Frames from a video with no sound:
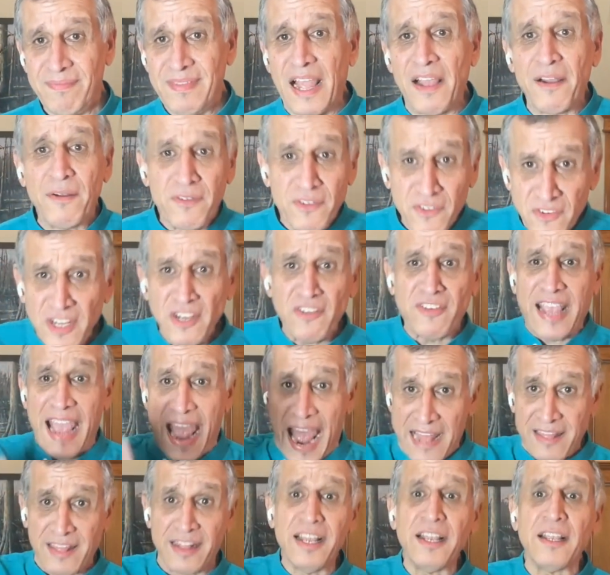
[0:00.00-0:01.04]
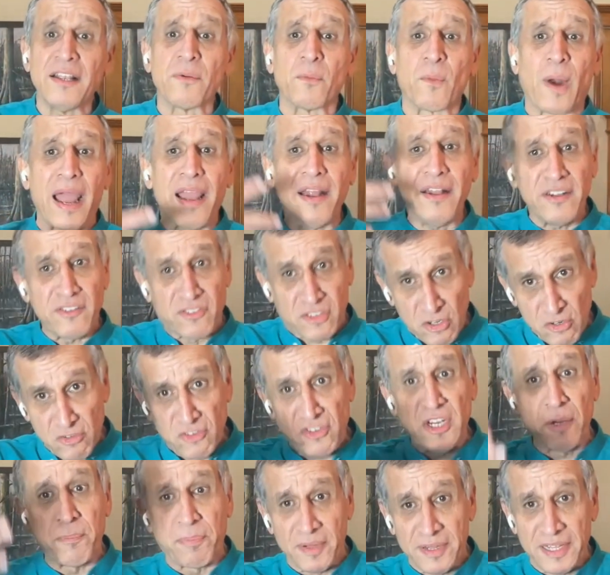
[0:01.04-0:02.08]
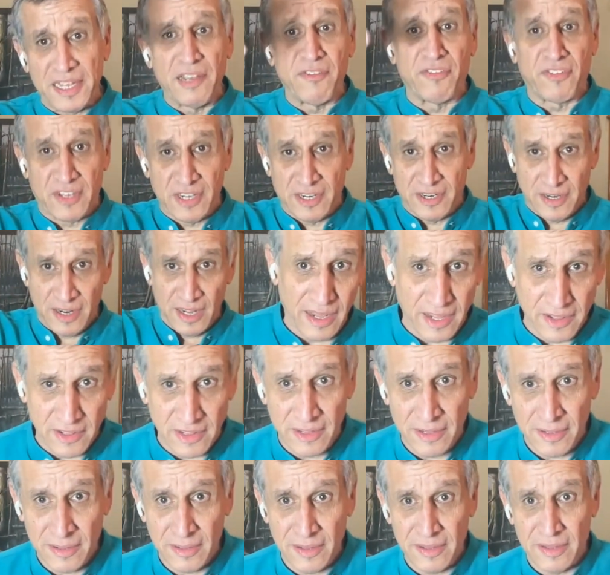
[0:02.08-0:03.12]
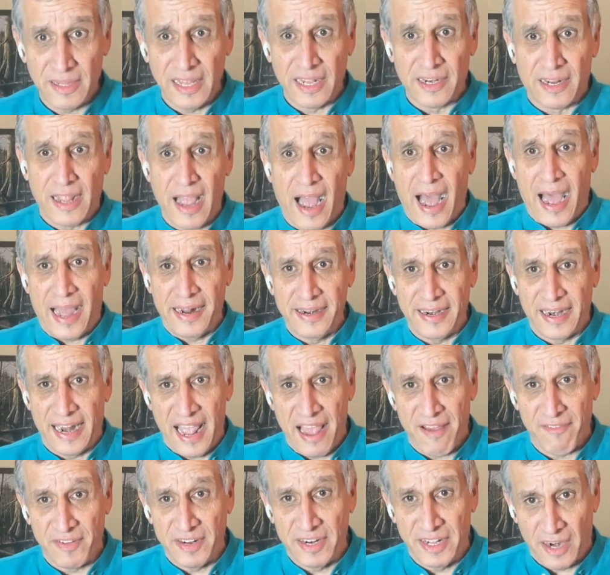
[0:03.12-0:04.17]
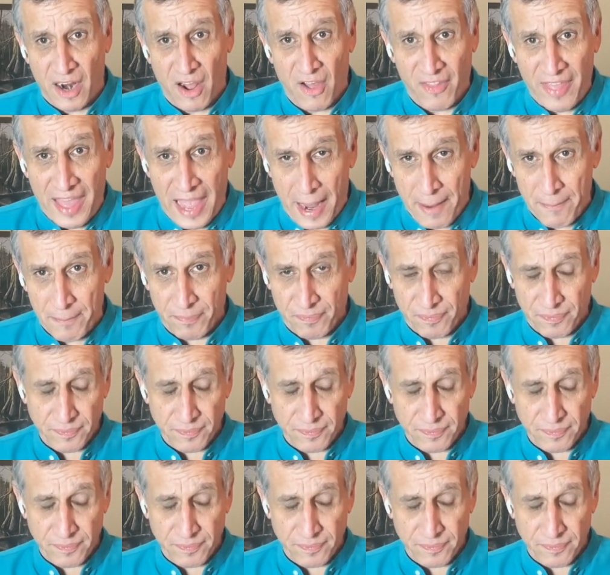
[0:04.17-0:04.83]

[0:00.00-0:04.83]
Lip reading: Now, she's Catholic, right? And so she believes in God and heaven and all that.